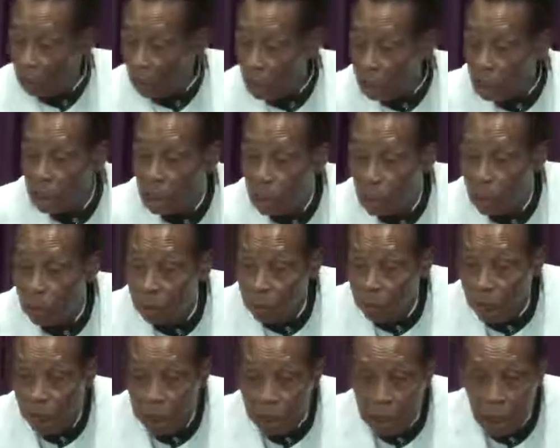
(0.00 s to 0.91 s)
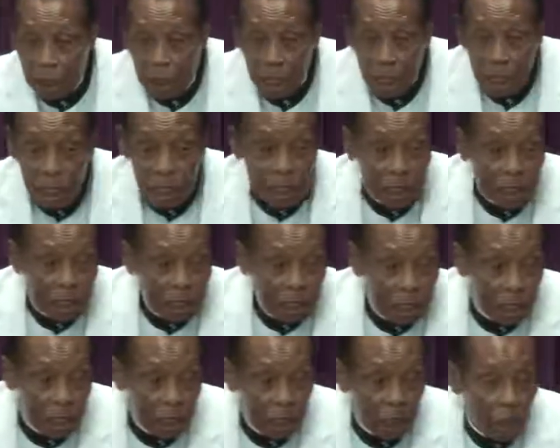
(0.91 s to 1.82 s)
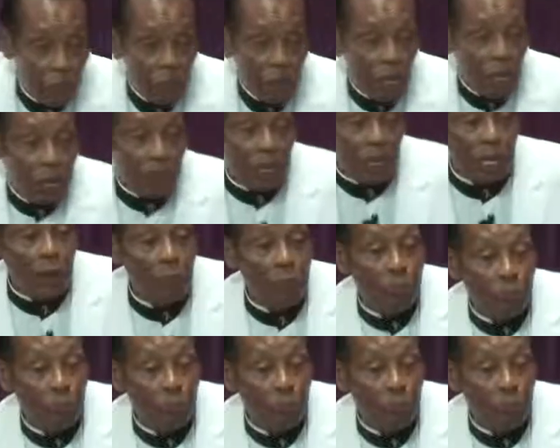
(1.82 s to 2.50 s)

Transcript: read the scripture here. It says, they